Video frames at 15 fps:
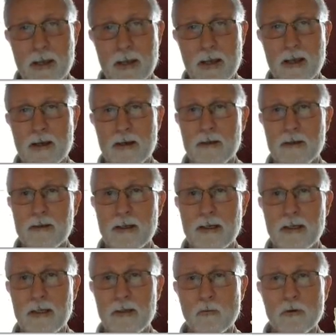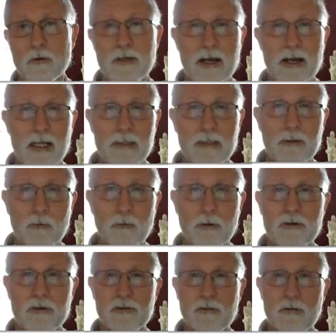and a Word document
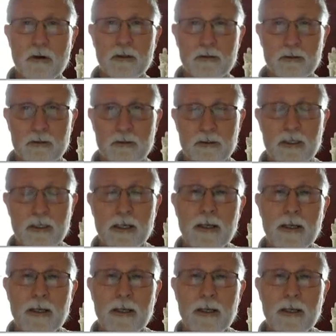with instructions.